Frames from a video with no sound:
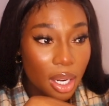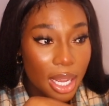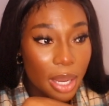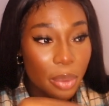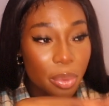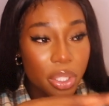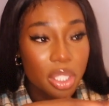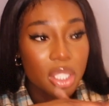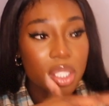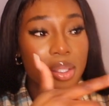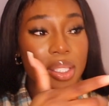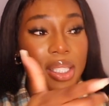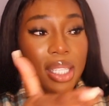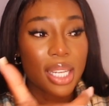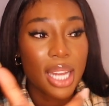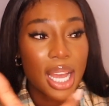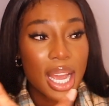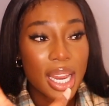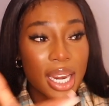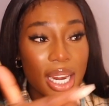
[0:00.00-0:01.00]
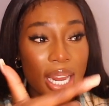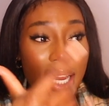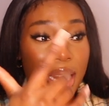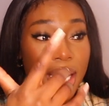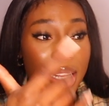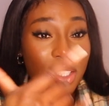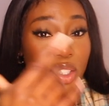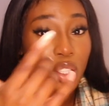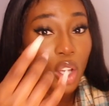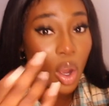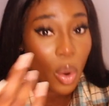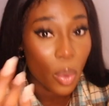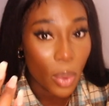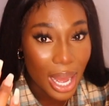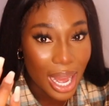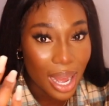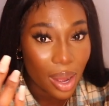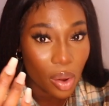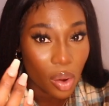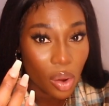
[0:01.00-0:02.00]
like, what are you doing tonight? Like, let's go
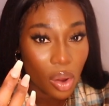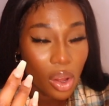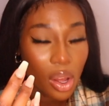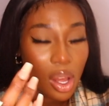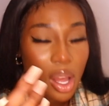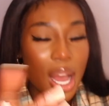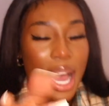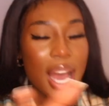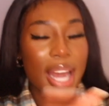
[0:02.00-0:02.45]
out.